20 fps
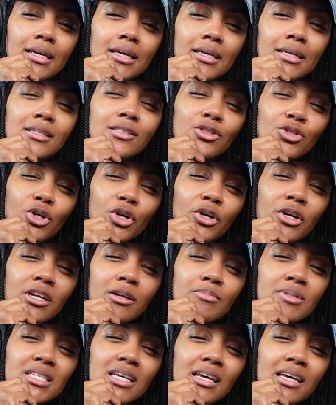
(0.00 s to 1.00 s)
You know what
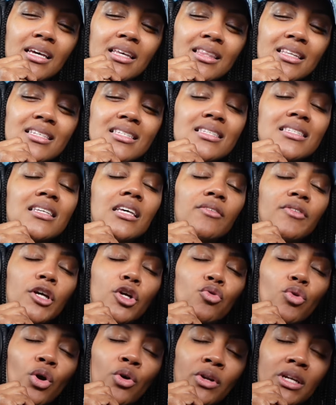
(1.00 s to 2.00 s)
I'm saying? This is giving
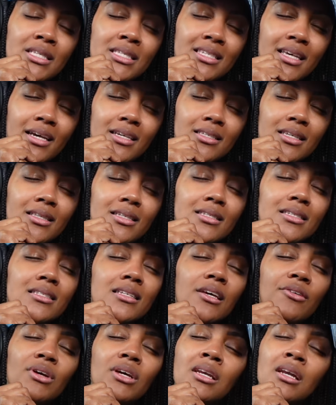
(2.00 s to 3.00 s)
grown and sexy. This is
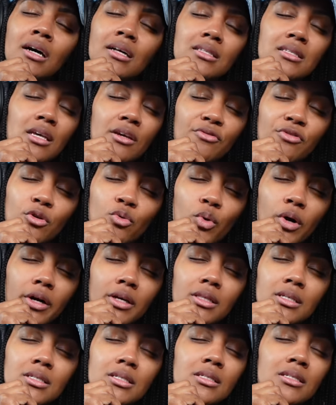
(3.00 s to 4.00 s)
giving not safe for work.
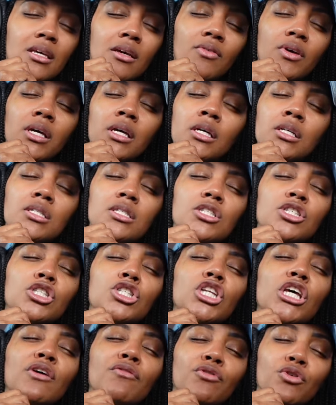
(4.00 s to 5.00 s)
This is giving,
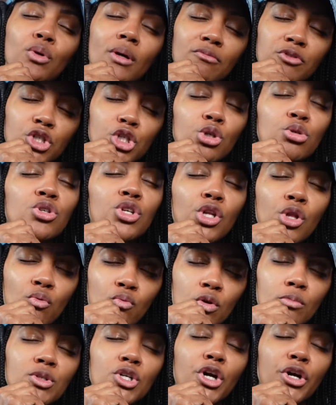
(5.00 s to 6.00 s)
if you have children in the
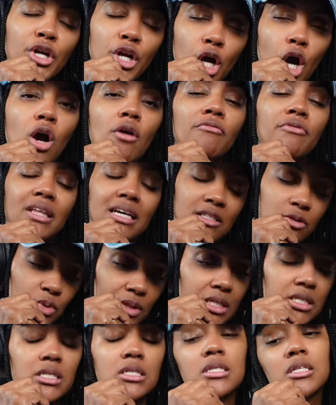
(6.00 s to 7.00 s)
room, turn it off. That's what
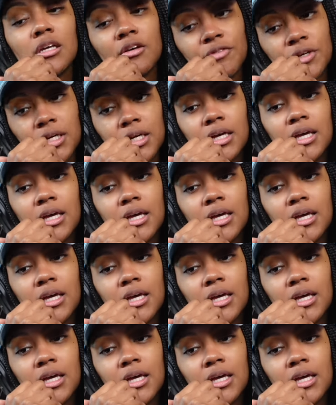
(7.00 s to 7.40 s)
this is giving.